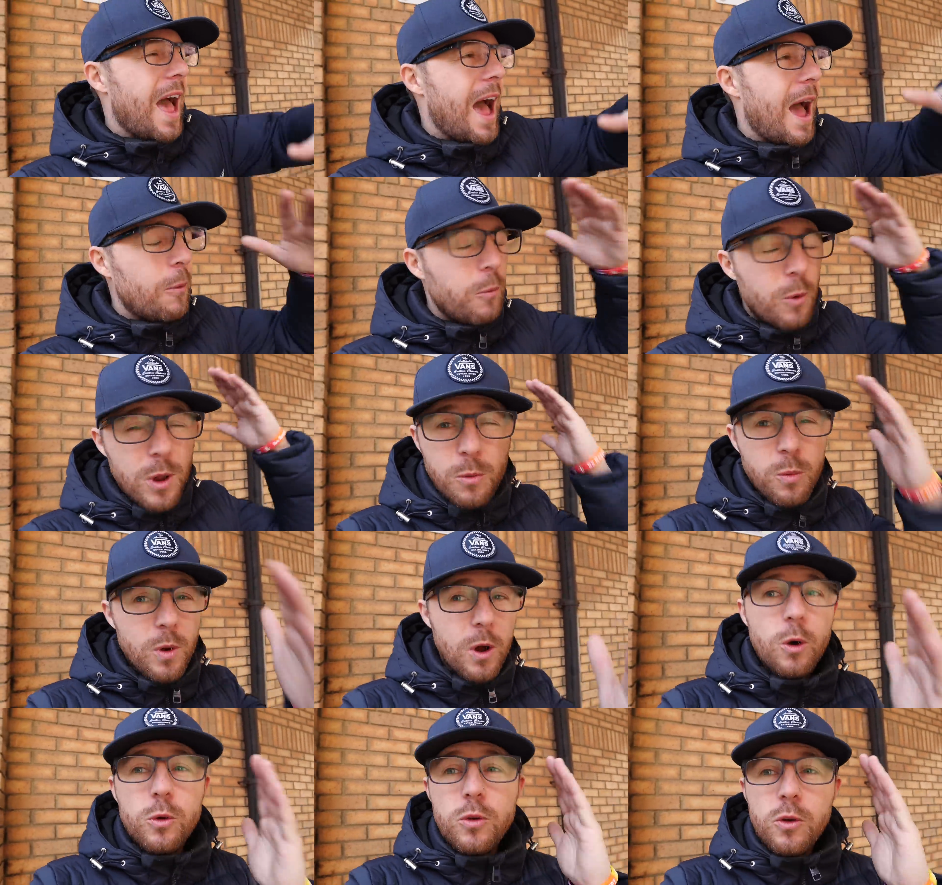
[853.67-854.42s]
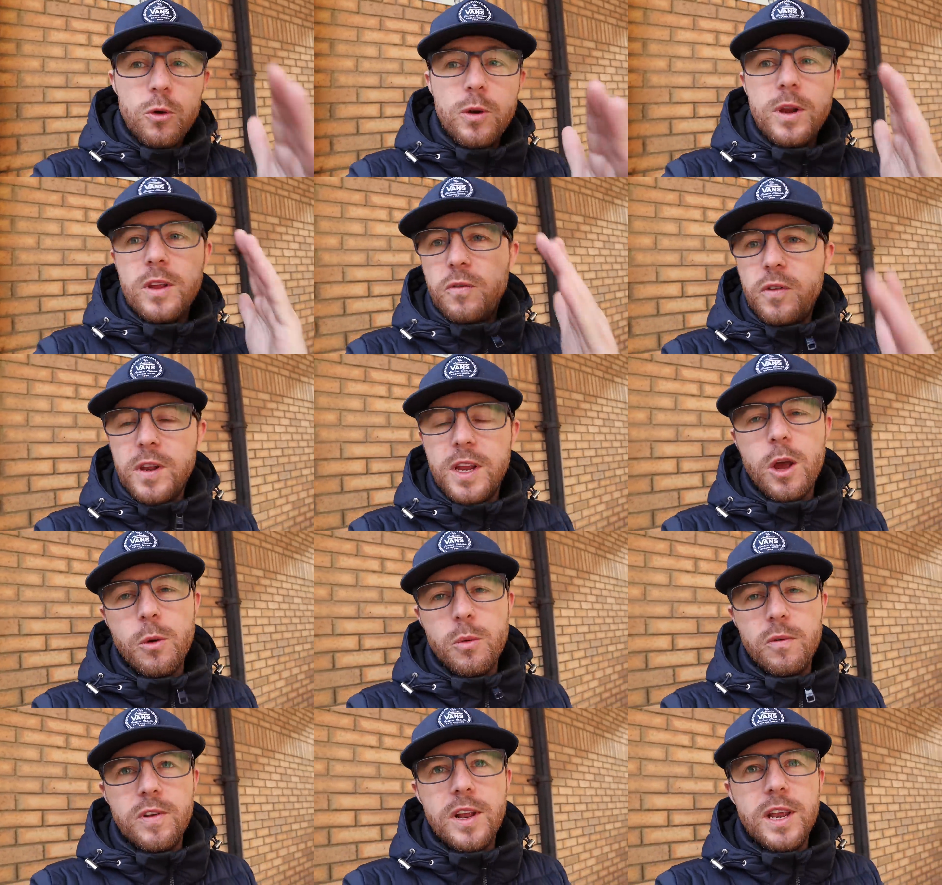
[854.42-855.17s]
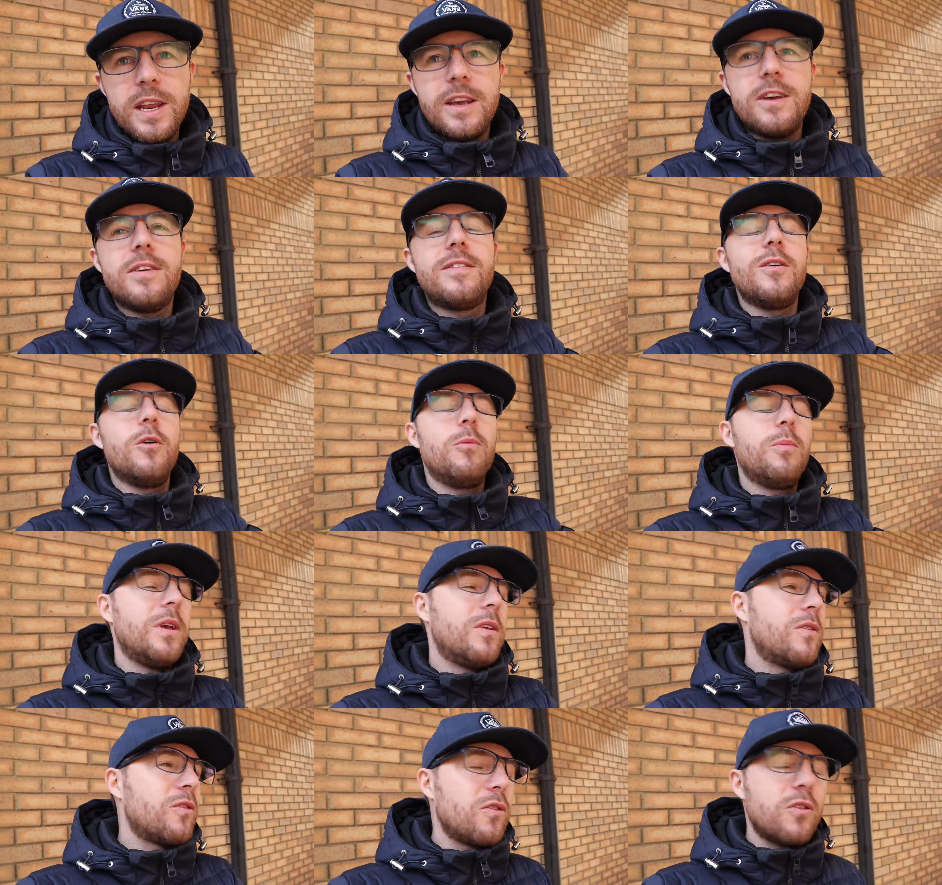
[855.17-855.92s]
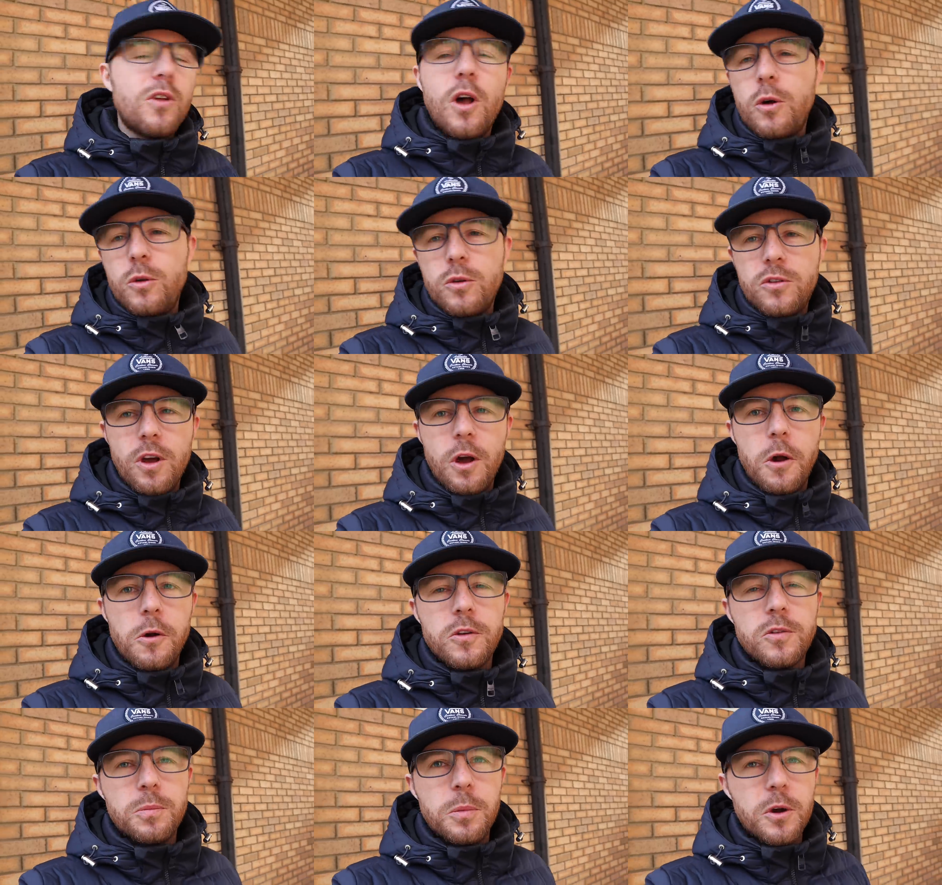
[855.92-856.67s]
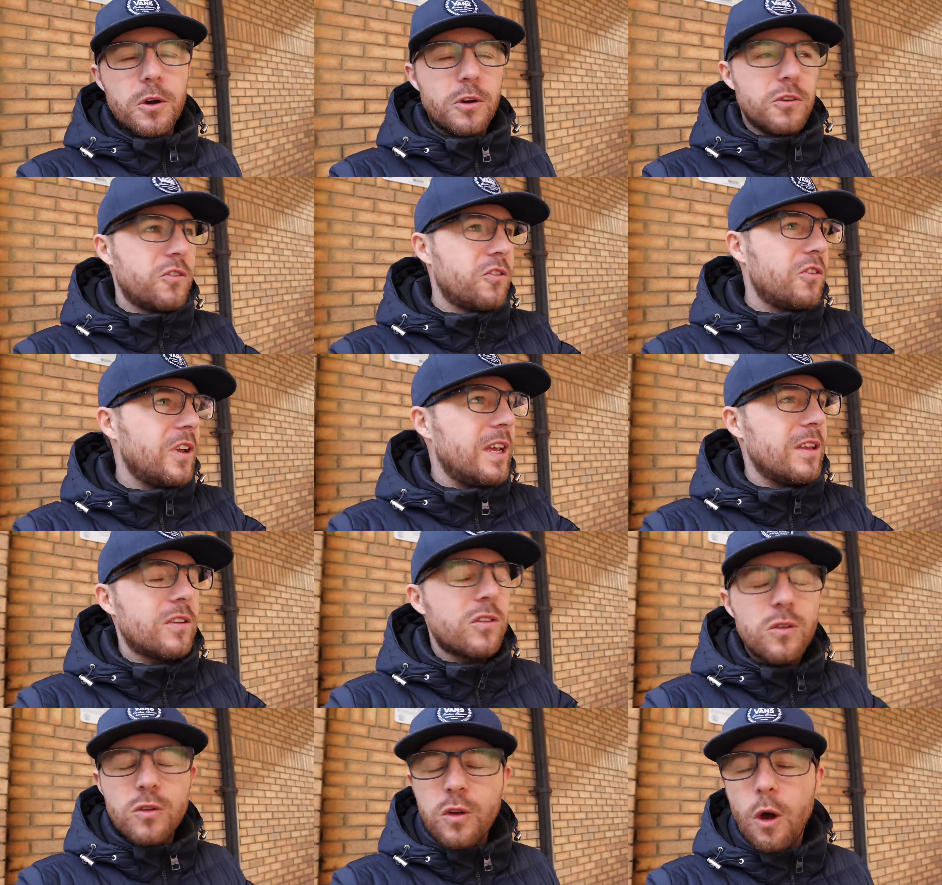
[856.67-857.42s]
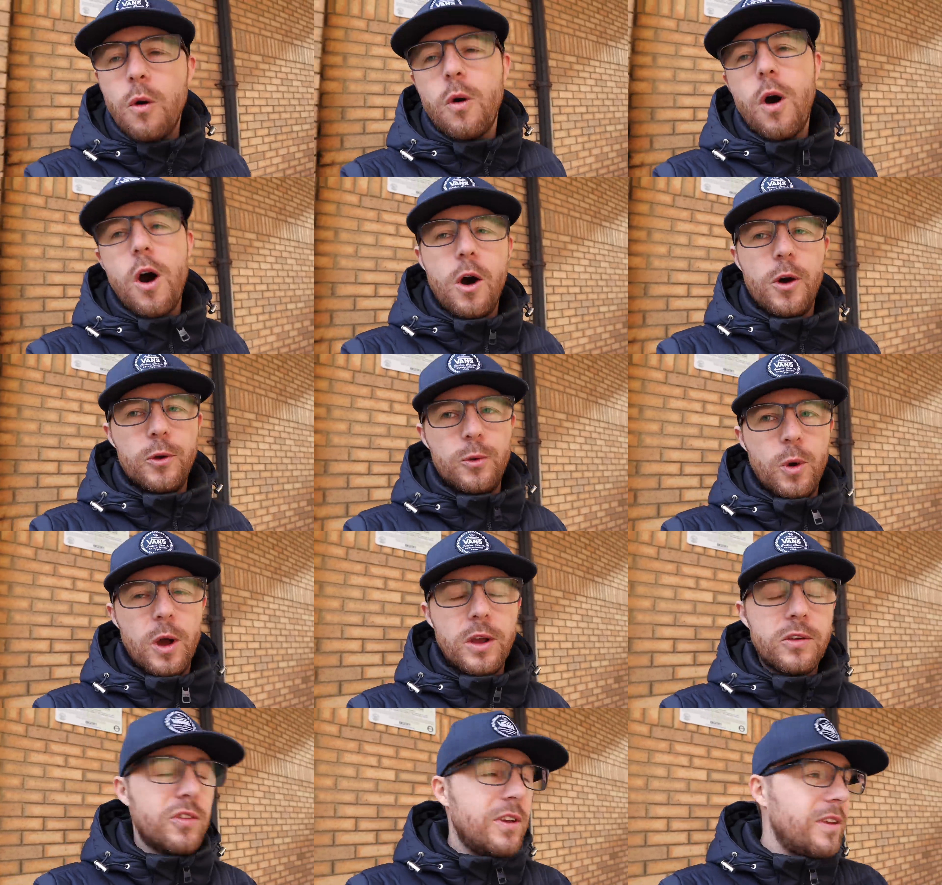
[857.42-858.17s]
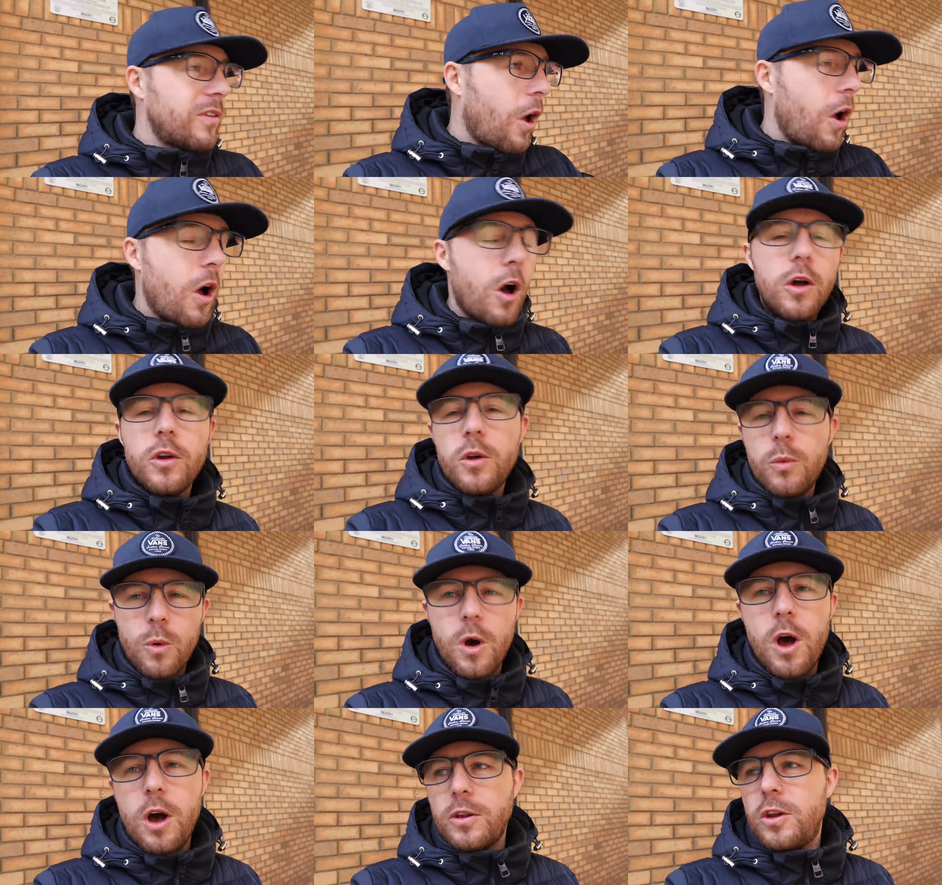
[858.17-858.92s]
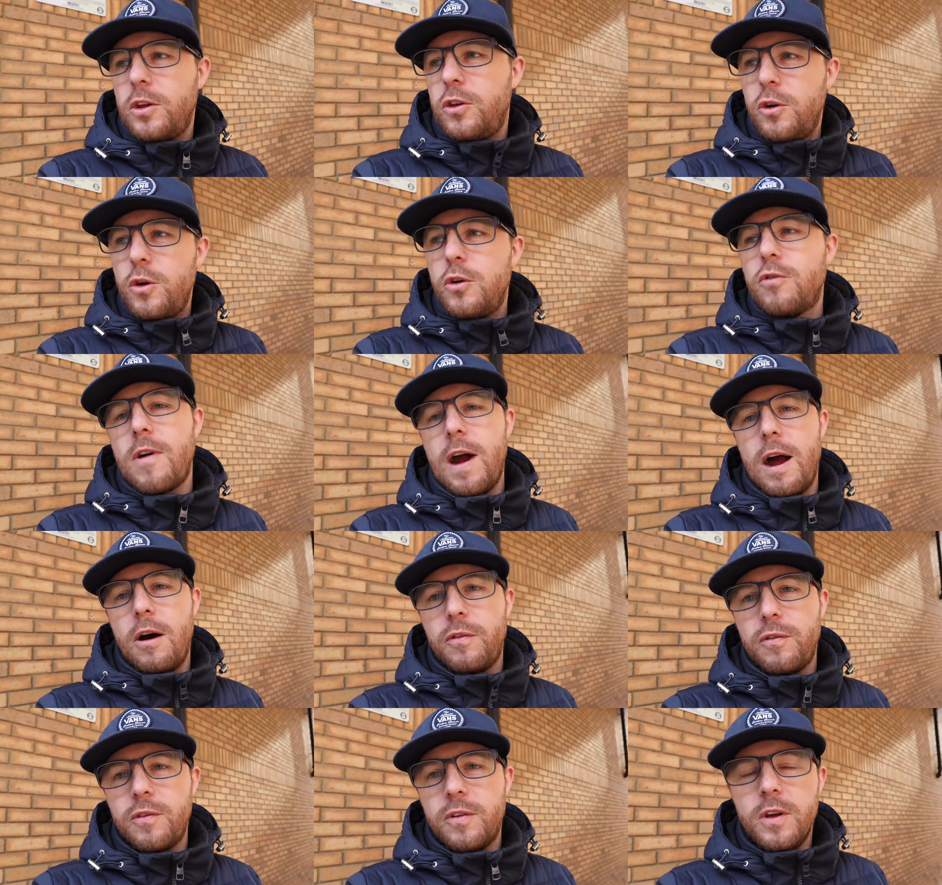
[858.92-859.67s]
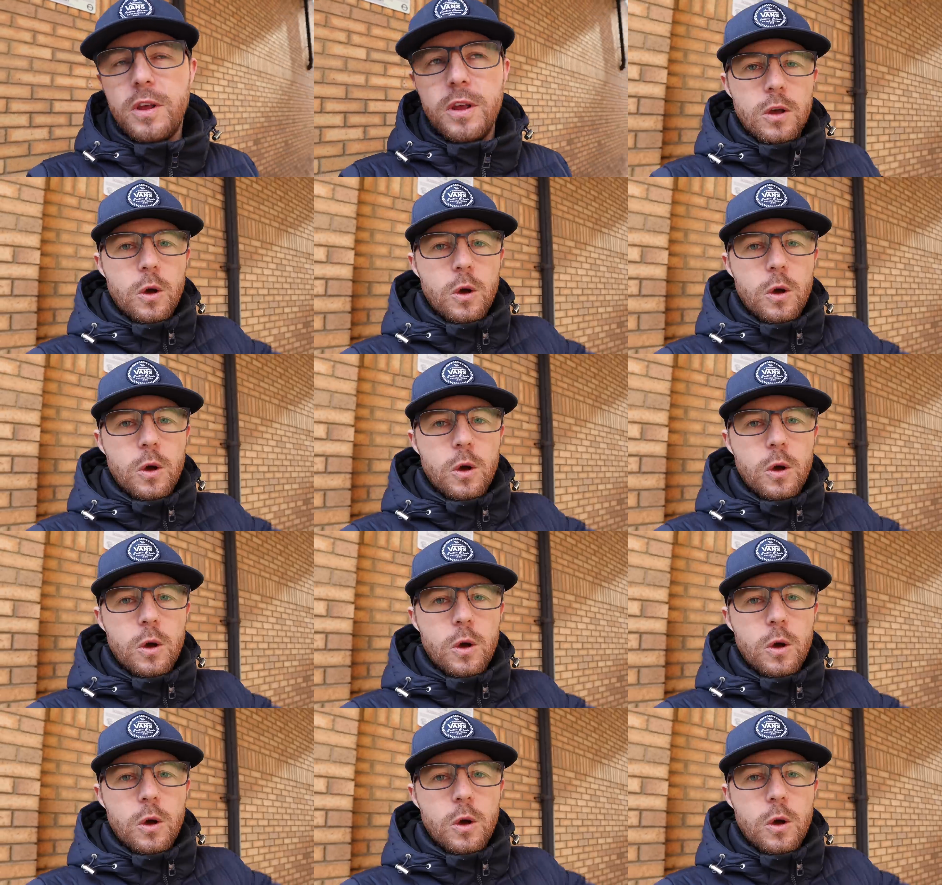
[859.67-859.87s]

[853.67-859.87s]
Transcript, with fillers: And we will do this video with Lilly because it will be so jokes because she's so hard work. She's harder work than you, Ralph.